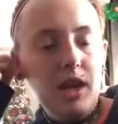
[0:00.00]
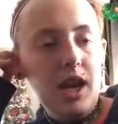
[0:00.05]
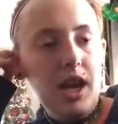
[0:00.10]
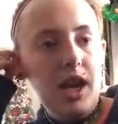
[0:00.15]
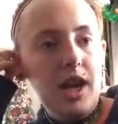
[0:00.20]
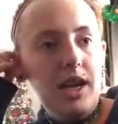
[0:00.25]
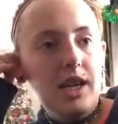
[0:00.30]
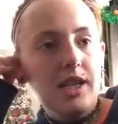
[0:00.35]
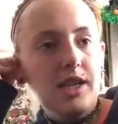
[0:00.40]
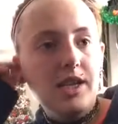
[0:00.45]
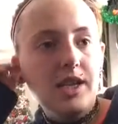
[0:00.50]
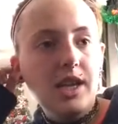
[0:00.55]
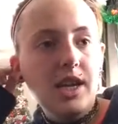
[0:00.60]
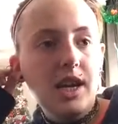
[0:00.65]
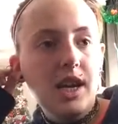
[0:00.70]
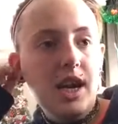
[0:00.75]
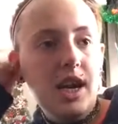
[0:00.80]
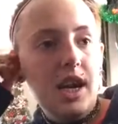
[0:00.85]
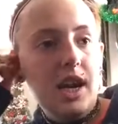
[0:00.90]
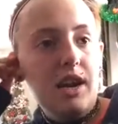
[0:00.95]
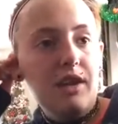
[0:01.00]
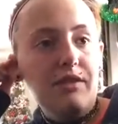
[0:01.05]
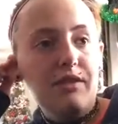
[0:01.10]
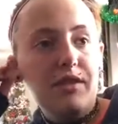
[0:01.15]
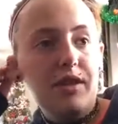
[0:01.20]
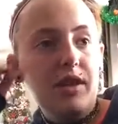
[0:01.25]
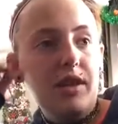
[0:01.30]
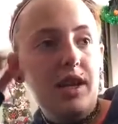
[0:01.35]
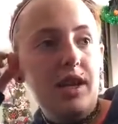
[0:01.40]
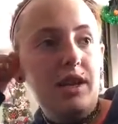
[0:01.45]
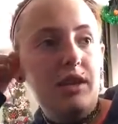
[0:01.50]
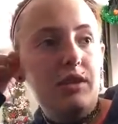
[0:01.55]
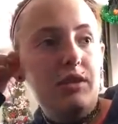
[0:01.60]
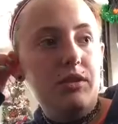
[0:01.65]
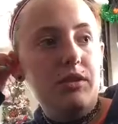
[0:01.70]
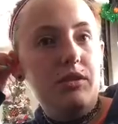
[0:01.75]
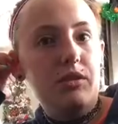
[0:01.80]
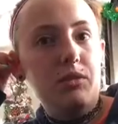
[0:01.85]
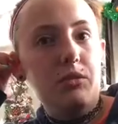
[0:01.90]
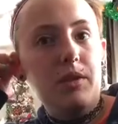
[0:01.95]
And I feel like
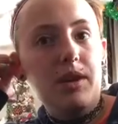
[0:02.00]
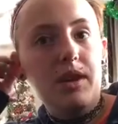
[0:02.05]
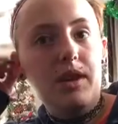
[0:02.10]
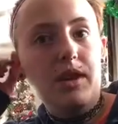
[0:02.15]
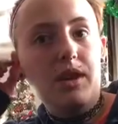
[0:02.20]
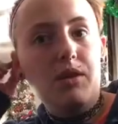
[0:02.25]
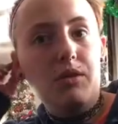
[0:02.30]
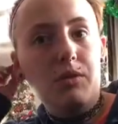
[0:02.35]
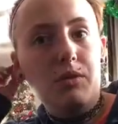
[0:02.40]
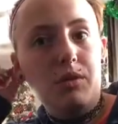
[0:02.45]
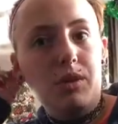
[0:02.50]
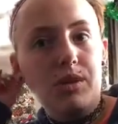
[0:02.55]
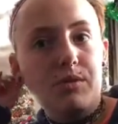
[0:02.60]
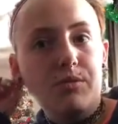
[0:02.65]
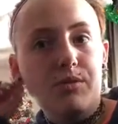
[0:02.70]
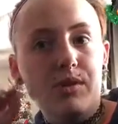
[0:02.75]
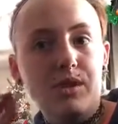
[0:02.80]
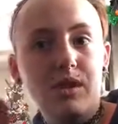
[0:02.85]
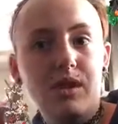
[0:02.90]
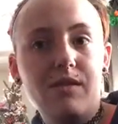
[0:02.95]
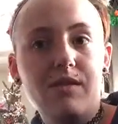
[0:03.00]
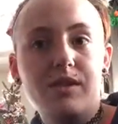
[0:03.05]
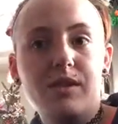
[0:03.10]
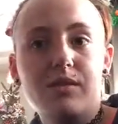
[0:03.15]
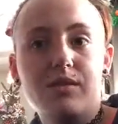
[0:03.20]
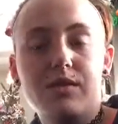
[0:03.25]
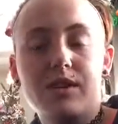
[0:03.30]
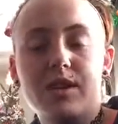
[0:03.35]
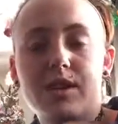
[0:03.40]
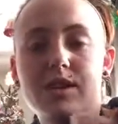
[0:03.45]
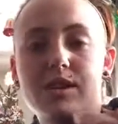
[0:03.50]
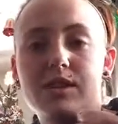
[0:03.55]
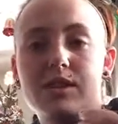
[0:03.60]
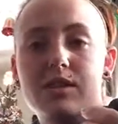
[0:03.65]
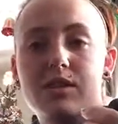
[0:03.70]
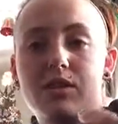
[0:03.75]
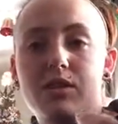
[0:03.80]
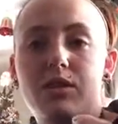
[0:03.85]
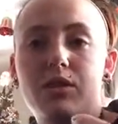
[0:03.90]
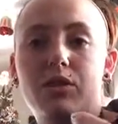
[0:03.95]
the way that your horse perceives you is
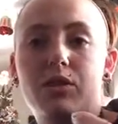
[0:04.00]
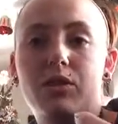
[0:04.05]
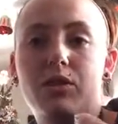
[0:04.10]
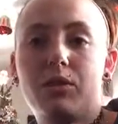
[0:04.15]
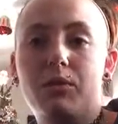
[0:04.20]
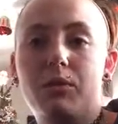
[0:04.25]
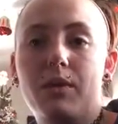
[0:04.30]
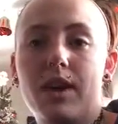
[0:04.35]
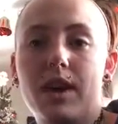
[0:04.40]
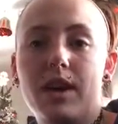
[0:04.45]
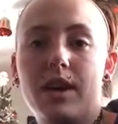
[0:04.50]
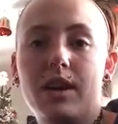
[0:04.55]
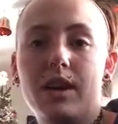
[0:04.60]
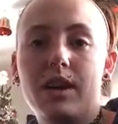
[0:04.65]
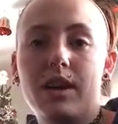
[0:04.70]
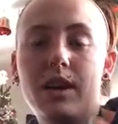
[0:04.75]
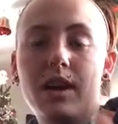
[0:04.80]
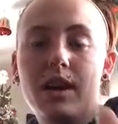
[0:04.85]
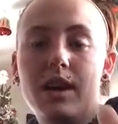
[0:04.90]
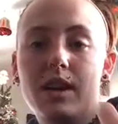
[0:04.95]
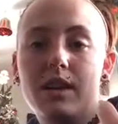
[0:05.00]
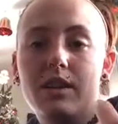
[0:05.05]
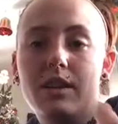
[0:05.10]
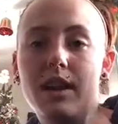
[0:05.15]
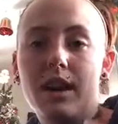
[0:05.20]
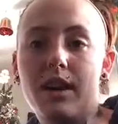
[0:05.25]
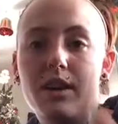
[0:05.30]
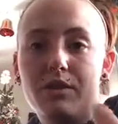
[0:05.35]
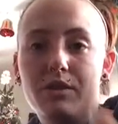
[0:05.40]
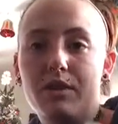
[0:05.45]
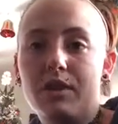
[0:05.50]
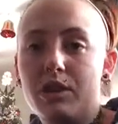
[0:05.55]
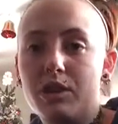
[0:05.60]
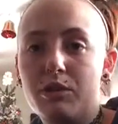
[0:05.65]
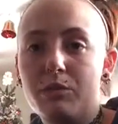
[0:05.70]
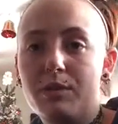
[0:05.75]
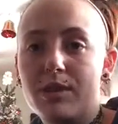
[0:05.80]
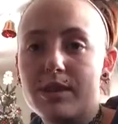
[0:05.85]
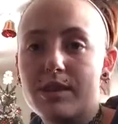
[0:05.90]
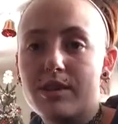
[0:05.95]
the way that other
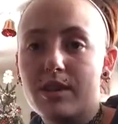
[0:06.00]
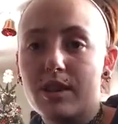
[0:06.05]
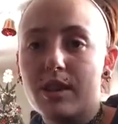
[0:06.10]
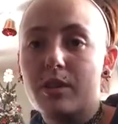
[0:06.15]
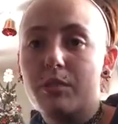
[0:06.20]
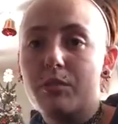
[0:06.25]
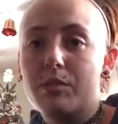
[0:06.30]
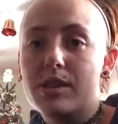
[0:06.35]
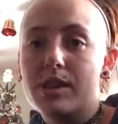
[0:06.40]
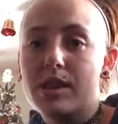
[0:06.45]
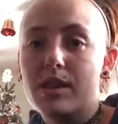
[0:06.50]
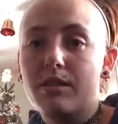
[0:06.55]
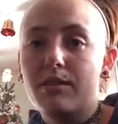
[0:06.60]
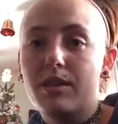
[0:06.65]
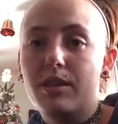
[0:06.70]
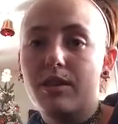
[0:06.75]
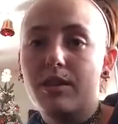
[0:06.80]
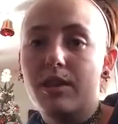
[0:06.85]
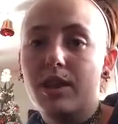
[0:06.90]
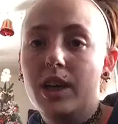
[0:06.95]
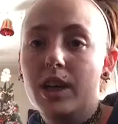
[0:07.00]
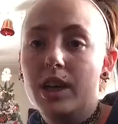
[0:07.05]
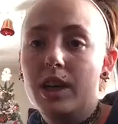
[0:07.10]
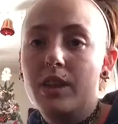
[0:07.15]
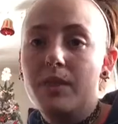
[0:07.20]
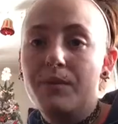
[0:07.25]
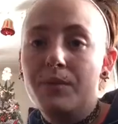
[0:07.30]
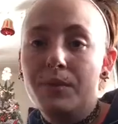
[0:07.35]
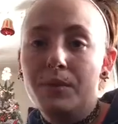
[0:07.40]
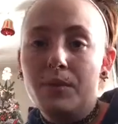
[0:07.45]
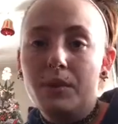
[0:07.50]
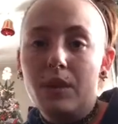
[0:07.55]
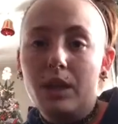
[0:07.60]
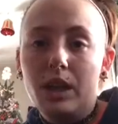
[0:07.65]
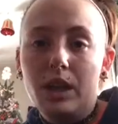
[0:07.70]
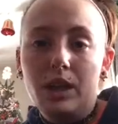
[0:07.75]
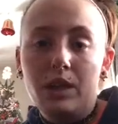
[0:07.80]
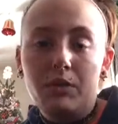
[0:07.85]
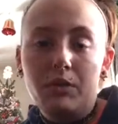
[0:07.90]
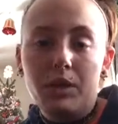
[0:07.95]
humans are going to perceive you.
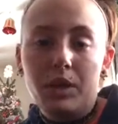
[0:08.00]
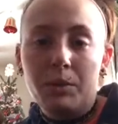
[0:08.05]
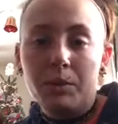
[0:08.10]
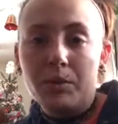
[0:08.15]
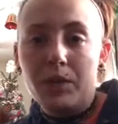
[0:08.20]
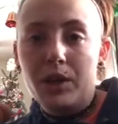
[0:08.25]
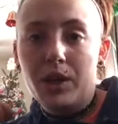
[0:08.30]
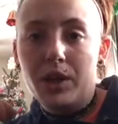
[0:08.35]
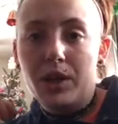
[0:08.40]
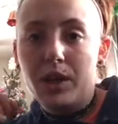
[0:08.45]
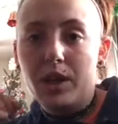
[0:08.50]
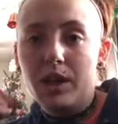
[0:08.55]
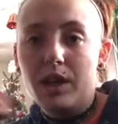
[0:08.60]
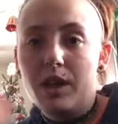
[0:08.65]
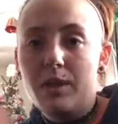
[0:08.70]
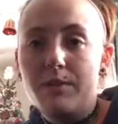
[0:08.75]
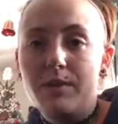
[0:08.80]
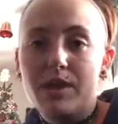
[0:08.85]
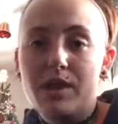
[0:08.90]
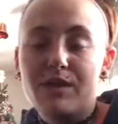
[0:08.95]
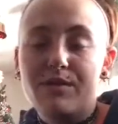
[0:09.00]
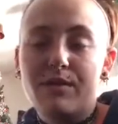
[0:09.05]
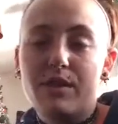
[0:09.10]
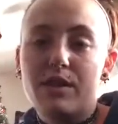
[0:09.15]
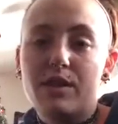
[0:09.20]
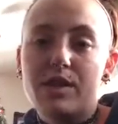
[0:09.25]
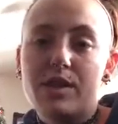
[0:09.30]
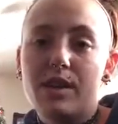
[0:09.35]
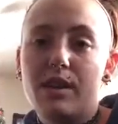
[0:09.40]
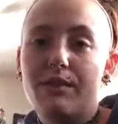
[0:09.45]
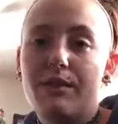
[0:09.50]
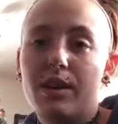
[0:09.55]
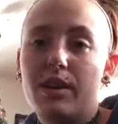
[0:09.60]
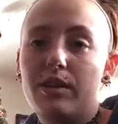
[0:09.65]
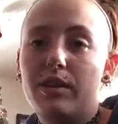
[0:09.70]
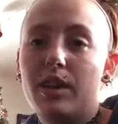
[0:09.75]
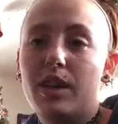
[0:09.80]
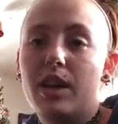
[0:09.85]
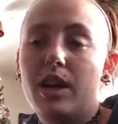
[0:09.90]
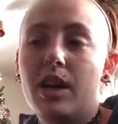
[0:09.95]
And you want to put a good image for yourself
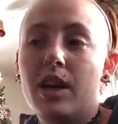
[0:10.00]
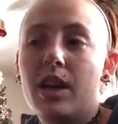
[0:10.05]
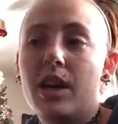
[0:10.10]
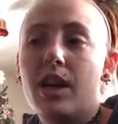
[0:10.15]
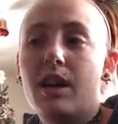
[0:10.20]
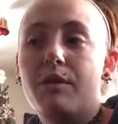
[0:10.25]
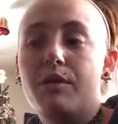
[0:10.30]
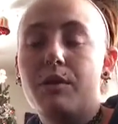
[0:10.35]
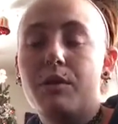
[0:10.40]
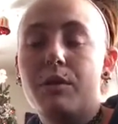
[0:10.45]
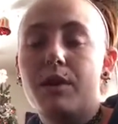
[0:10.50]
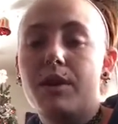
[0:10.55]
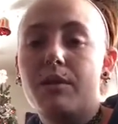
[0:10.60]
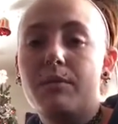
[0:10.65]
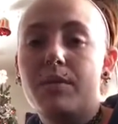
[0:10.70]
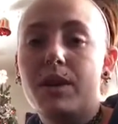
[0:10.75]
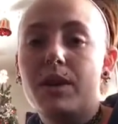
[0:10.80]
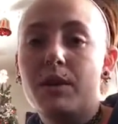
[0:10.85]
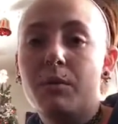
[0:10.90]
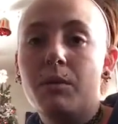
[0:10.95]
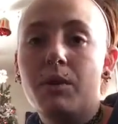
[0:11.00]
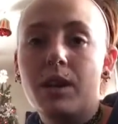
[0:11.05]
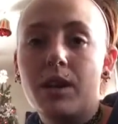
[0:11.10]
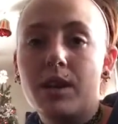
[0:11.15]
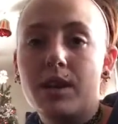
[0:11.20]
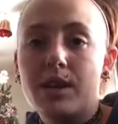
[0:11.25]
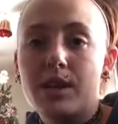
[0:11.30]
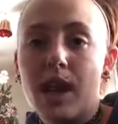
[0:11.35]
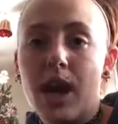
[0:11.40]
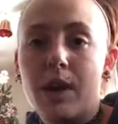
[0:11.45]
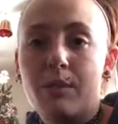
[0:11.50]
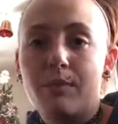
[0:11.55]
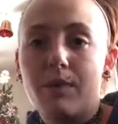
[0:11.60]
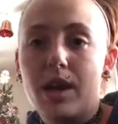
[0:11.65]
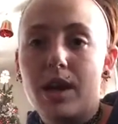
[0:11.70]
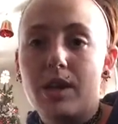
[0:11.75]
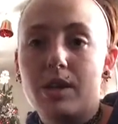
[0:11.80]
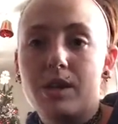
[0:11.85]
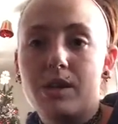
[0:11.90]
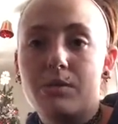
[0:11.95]
out there. If you want to be one of the top
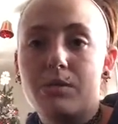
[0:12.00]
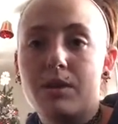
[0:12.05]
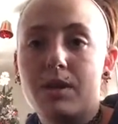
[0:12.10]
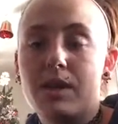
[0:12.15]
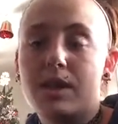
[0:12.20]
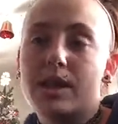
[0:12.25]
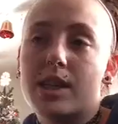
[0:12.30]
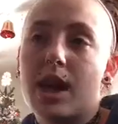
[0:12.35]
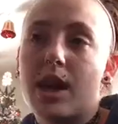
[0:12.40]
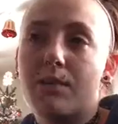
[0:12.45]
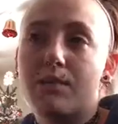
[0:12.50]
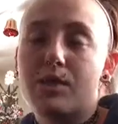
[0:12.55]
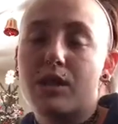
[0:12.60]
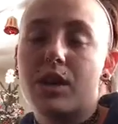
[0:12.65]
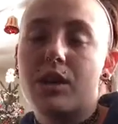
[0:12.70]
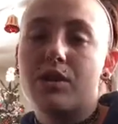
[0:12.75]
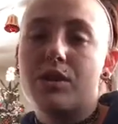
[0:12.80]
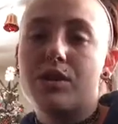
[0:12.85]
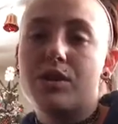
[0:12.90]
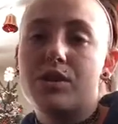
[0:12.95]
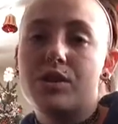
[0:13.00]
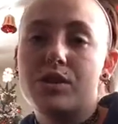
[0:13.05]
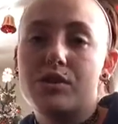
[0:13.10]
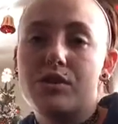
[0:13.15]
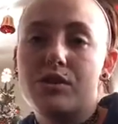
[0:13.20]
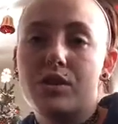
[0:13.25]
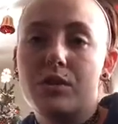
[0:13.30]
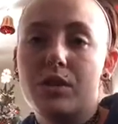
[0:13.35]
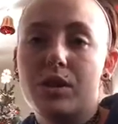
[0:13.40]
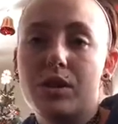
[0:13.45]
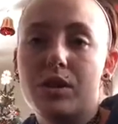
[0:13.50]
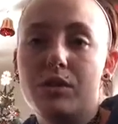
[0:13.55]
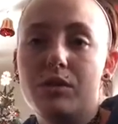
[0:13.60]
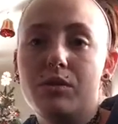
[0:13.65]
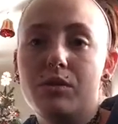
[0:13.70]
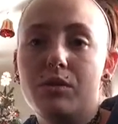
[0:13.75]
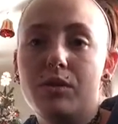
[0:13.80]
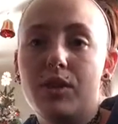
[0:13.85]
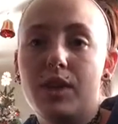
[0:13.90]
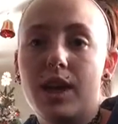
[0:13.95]
riders, one of the top trainers, you should
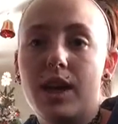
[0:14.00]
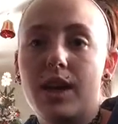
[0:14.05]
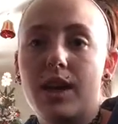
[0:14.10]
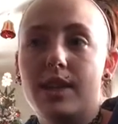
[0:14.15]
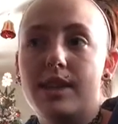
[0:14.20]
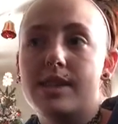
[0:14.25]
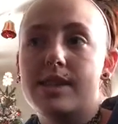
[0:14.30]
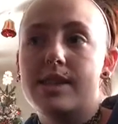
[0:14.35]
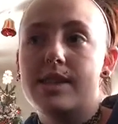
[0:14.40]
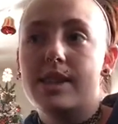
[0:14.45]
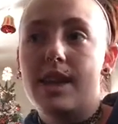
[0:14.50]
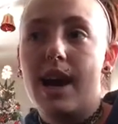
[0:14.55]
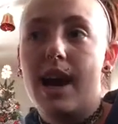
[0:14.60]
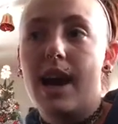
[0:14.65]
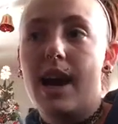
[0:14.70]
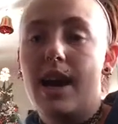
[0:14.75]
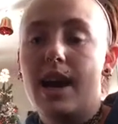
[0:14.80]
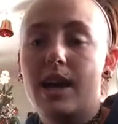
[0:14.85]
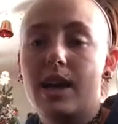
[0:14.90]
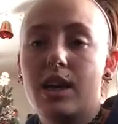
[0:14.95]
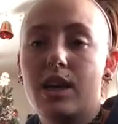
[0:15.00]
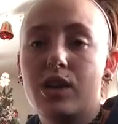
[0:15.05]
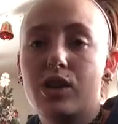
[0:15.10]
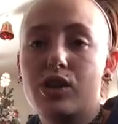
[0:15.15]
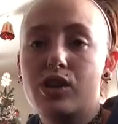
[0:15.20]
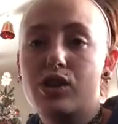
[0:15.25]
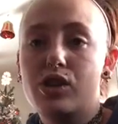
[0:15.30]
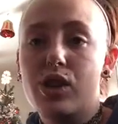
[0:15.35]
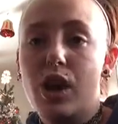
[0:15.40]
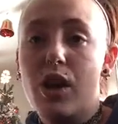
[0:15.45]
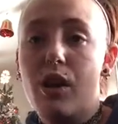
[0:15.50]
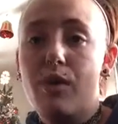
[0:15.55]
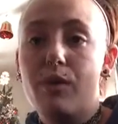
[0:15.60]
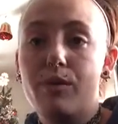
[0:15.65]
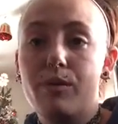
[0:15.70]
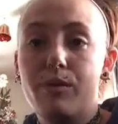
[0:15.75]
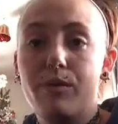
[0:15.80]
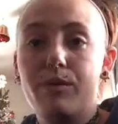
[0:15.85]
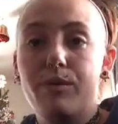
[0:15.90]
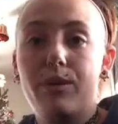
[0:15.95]
do things that
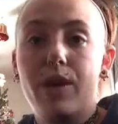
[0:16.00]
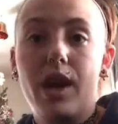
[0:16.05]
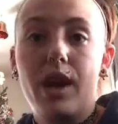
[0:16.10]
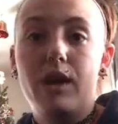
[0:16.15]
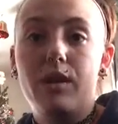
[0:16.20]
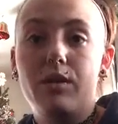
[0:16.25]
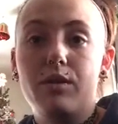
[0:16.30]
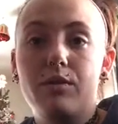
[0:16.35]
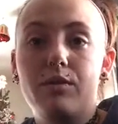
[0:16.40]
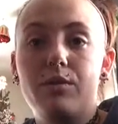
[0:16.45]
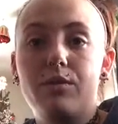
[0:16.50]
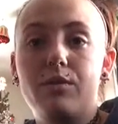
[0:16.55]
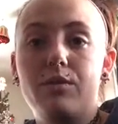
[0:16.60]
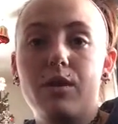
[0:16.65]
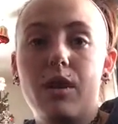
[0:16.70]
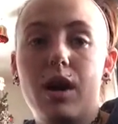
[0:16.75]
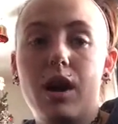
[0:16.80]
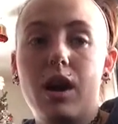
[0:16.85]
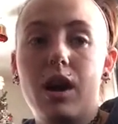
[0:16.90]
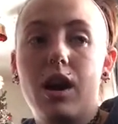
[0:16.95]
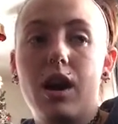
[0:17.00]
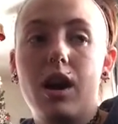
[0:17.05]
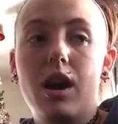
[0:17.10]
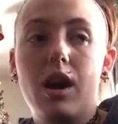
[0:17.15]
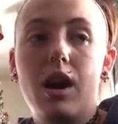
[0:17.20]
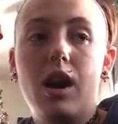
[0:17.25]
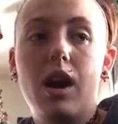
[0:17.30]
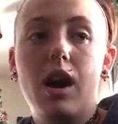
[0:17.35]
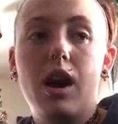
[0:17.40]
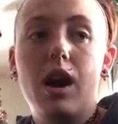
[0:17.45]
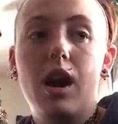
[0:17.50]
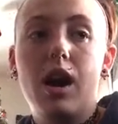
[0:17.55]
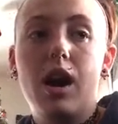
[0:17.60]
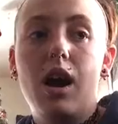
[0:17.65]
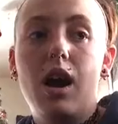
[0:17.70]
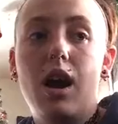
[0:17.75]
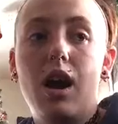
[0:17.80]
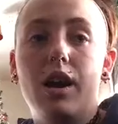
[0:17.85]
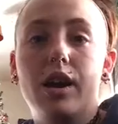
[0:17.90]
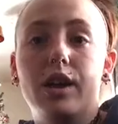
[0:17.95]
show that you
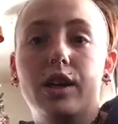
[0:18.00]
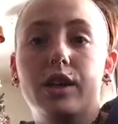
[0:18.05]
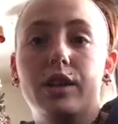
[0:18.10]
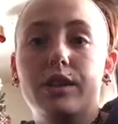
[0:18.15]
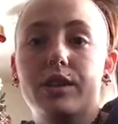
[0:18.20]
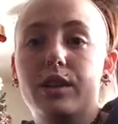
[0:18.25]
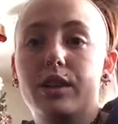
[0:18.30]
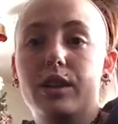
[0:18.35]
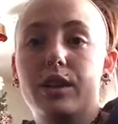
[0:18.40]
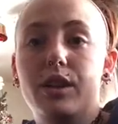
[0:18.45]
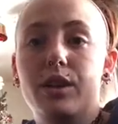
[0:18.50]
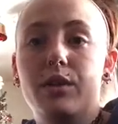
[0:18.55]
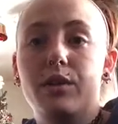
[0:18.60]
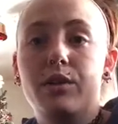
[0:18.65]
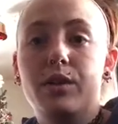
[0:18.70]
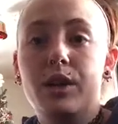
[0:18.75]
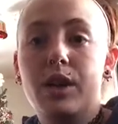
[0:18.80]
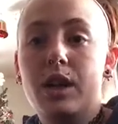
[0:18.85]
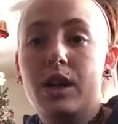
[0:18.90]
are, you know,